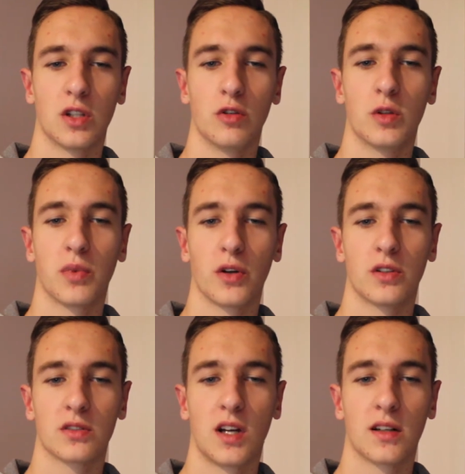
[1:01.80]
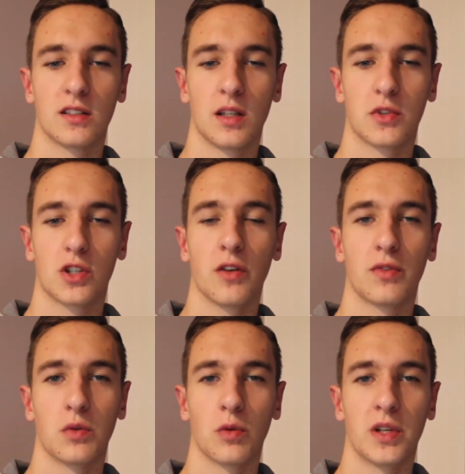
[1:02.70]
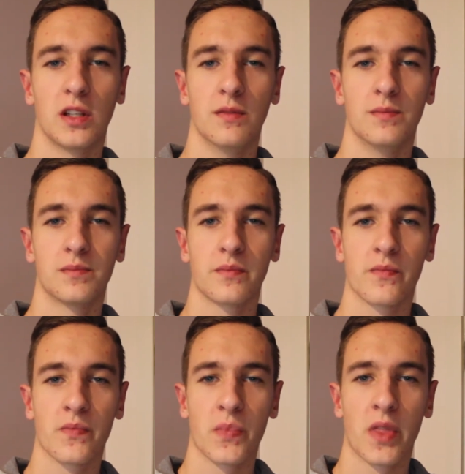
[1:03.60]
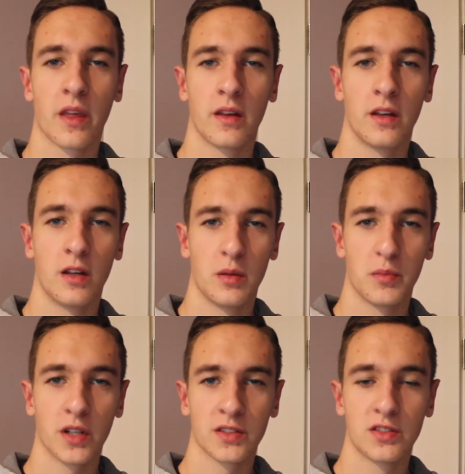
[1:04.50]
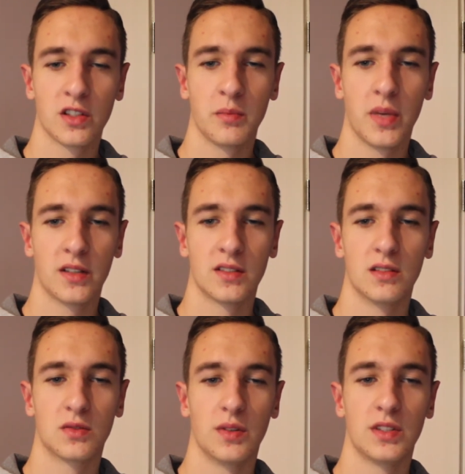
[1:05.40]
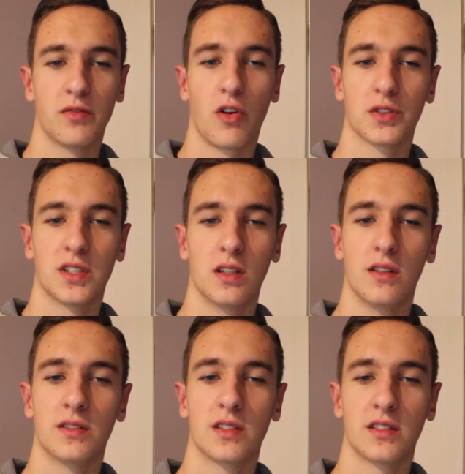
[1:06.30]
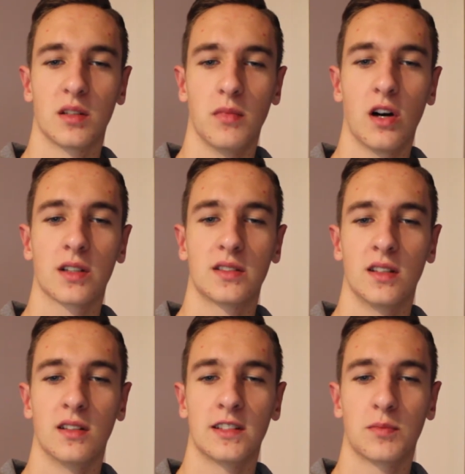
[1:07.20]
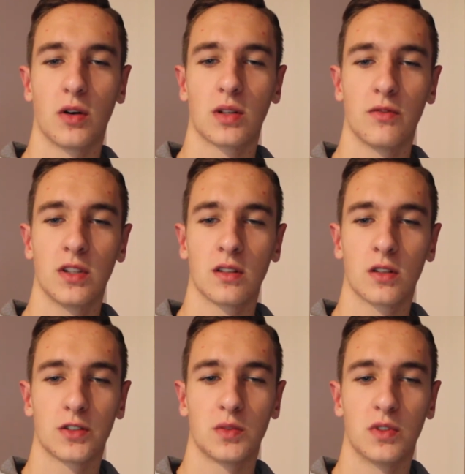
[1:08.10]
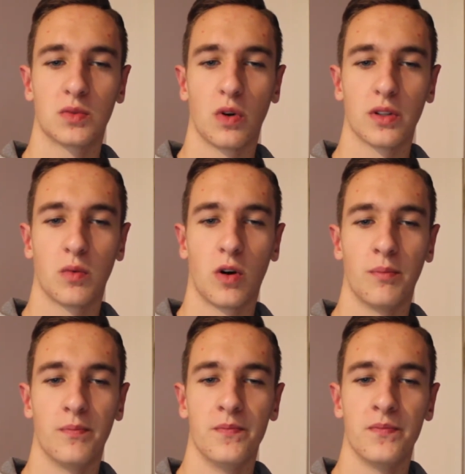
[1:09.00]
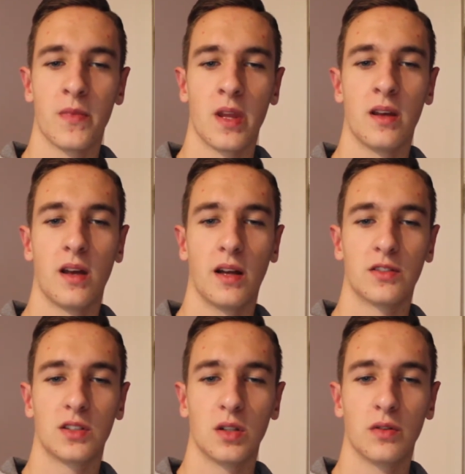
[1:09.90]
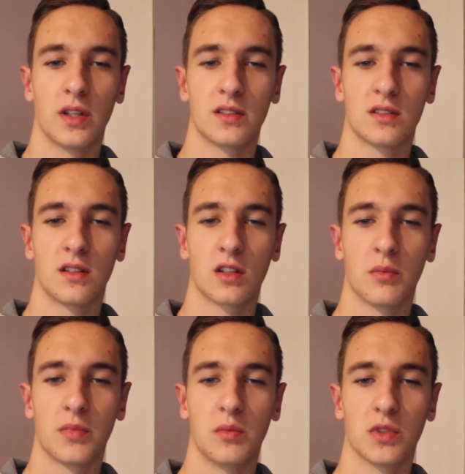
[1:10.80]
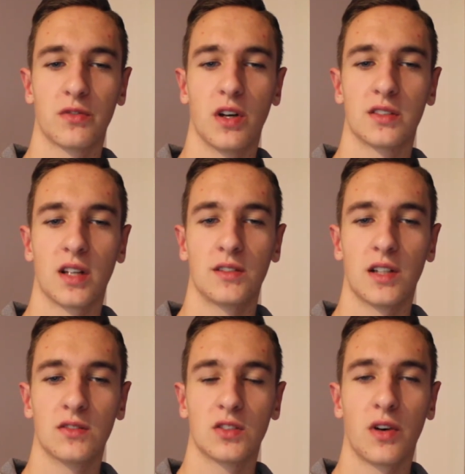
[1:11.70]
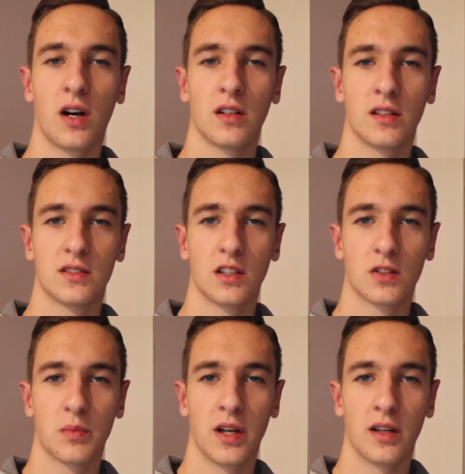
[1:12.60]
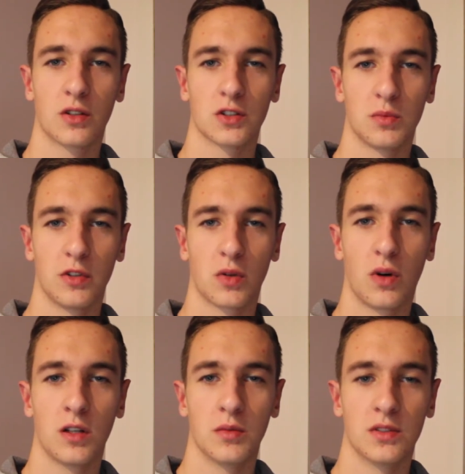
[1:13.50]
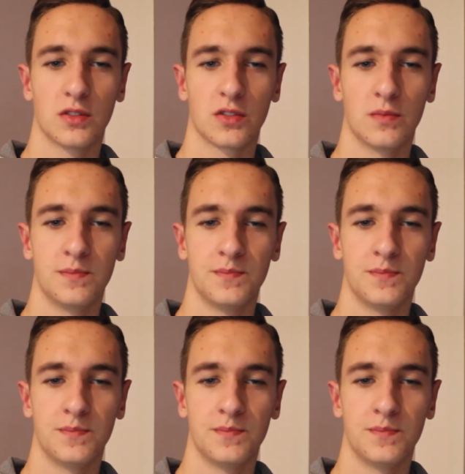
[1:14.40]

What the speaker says: to who the product target demographic will be. Brassington and Pettit 2014 says that marketing is about giving the customers what they want, and to do this, the company must first identify and anticipate customer requirements.